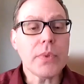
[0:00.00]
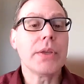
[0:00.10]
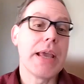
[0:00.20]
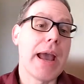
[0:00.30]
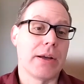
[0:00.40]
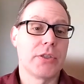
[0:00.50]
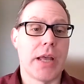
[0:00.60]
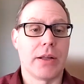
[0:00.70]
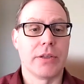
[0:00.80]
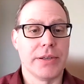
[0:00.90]
Yeah,
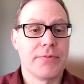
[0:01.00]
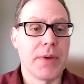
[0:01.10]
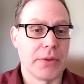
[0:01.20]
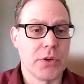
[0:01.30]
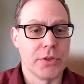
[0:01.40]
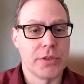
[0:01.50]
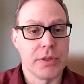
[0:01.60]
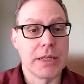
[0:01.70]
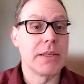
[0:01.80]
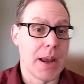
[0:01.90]
exactly. In fact, there's
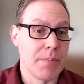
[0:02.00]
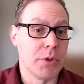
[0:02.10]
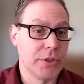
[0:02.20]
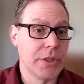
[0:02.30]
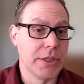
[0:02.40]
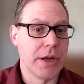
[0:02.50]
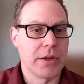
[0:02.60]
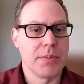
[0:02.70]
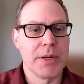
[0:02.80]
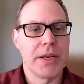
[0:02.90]
examples in the
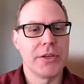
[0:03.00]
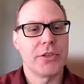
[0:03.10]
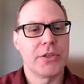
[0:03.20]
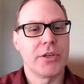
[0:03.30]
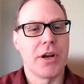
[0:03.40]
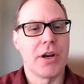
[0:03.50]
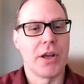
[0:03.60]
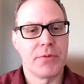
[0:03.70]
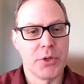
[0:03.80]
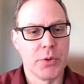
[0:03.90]
documentation online
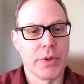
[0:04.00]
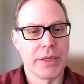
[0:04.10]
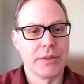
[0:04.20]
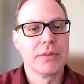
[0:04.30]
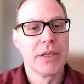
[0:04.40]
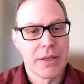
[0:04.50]
for doing